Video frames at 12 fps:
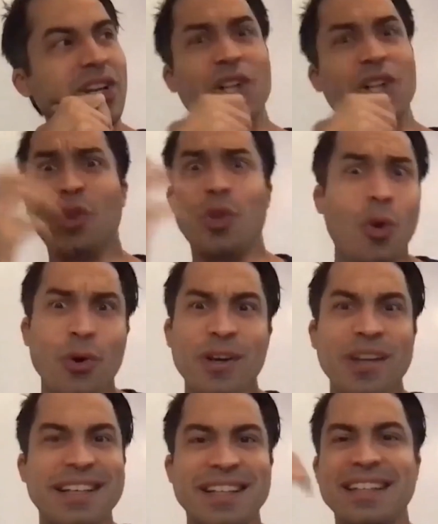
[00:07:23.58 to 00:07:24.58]

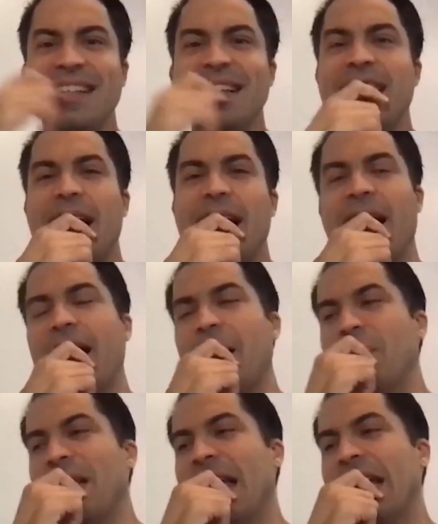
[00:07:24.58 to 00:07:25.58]
Lori,
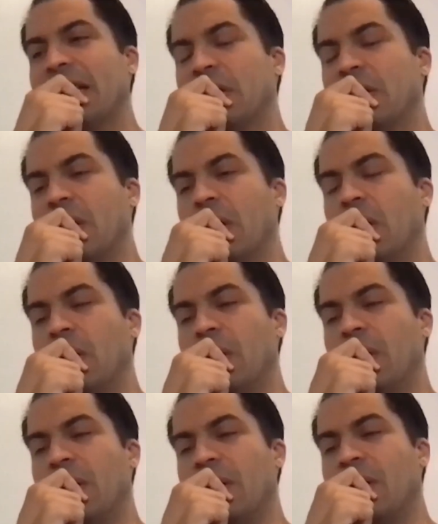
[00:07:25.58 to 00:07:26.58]
and so,
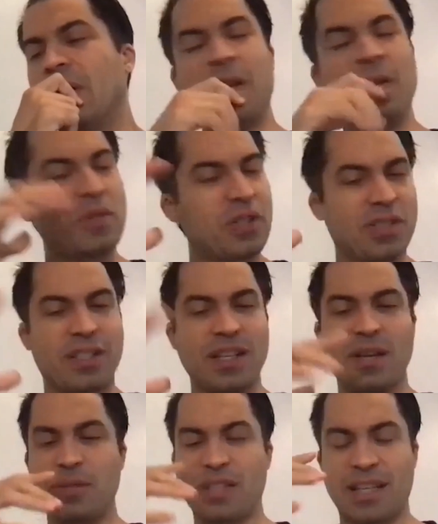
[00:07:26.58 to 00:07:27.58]
you know, it was
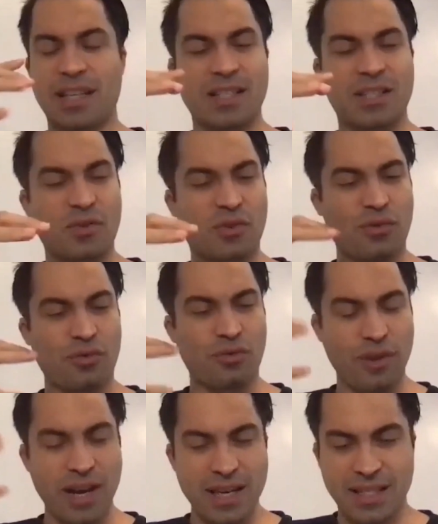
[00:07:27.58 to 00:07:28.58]
like this
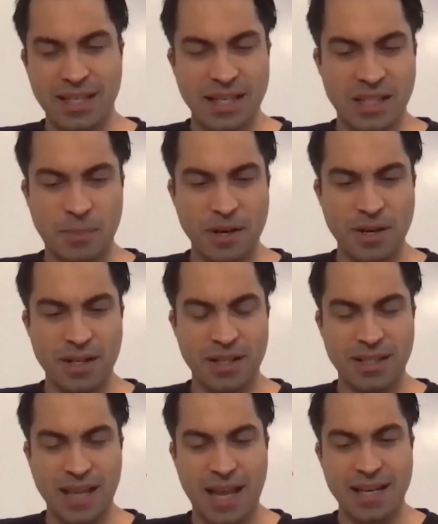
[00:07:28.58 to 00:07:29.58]
crazy experience.
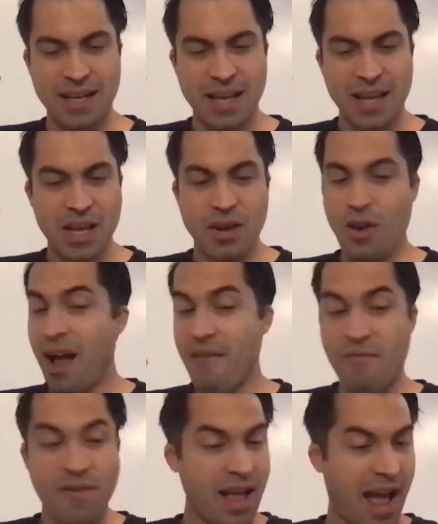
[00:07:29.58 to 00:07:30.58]
And, you know,
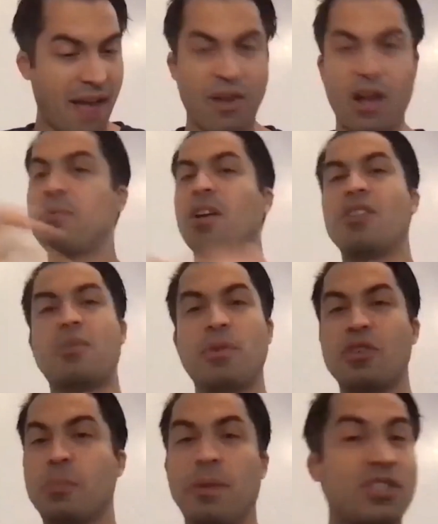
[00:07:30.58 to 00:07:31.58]
I've helped
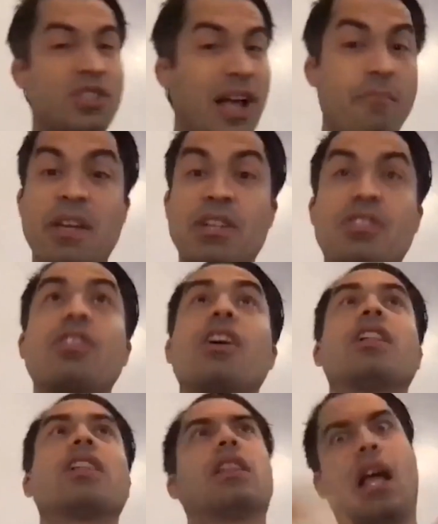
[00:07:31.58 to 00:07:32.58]
entrepreneurs pitch. I pitched
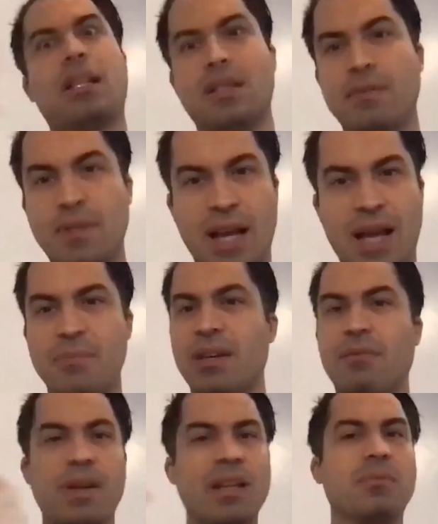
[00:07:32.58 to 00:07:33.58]
lots of times.
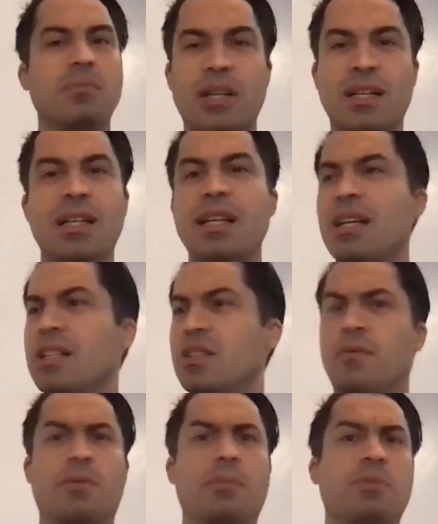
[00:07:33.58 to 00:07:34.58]
I've raised money
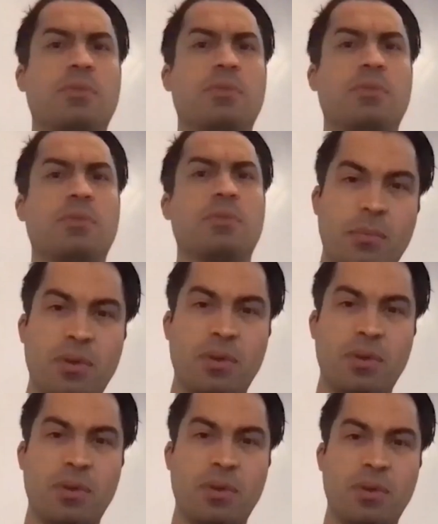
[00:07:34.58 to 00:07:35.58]
from some incredible
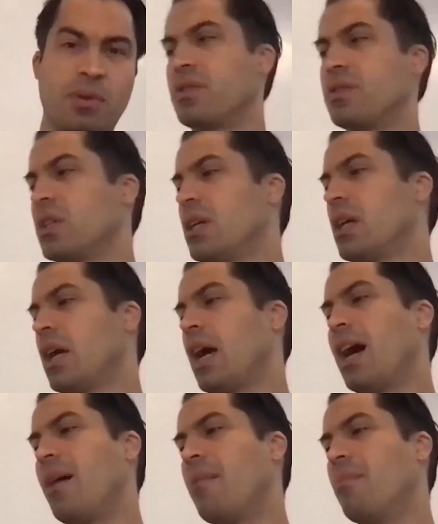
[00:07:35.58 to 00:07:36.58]
investors.
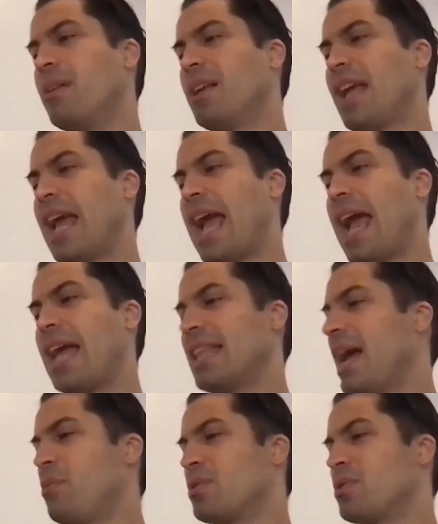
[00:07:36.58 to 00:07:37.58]
And
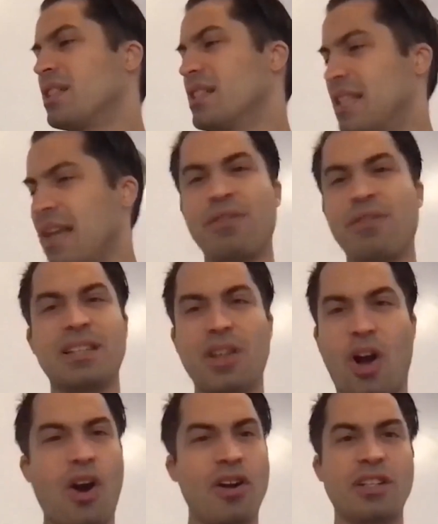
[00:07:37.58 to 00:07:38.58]
that was definitely the
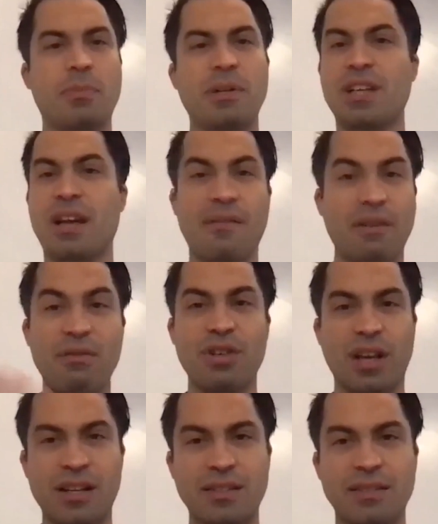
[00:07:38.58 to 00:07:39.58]
hardest pitch I've ever
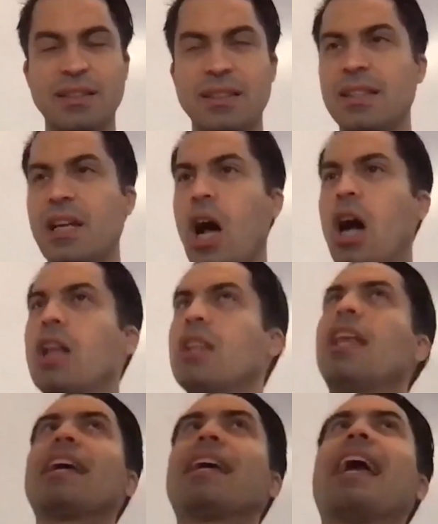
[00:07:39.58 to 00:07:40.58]
done.
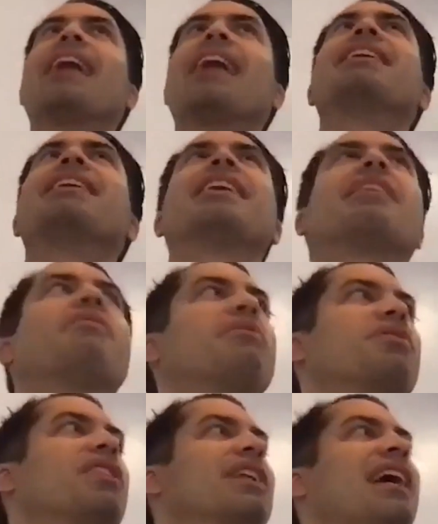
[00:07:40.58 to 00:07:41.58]
Unlike anything I've ever
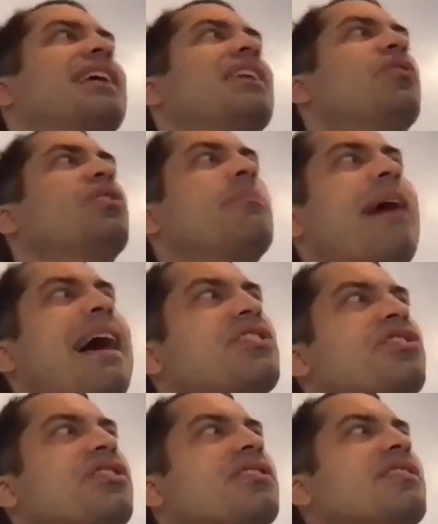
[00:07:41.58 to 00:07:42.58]
done. I can only
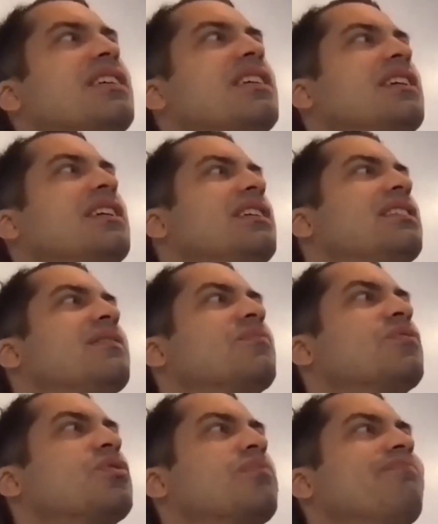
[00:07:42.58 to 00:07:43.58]
imagine
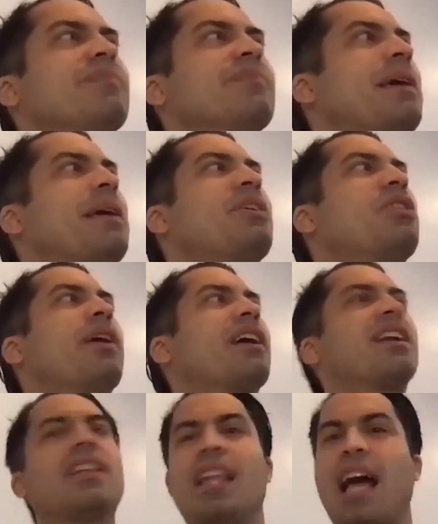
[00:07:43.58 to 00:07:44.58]
maybe going on
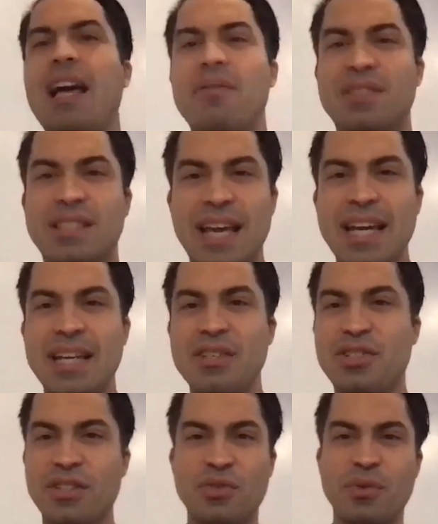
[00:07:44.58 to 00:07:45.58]
a live stage
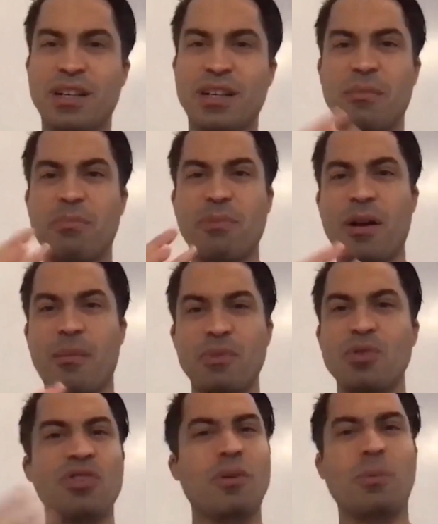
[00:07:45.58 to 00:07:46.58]
and doing a
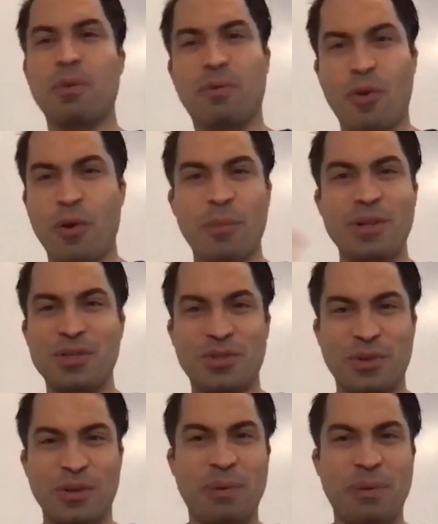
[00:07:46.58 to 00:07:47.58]
musical performance
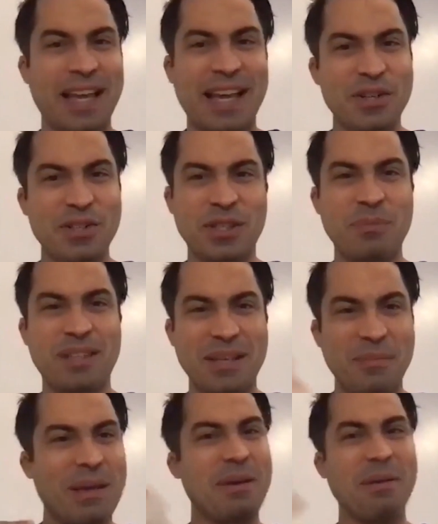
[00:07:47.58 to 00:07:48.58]
or a play or something.
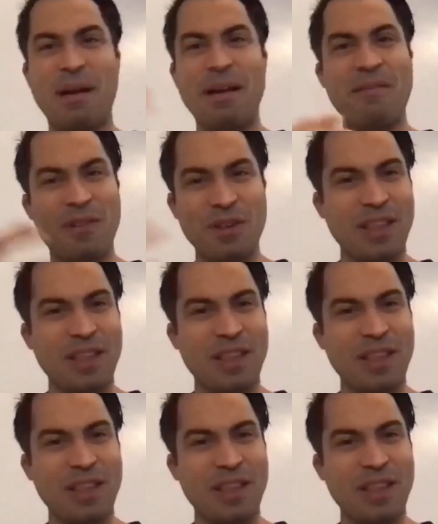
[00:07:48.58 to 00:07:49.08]
Maybe it might feel that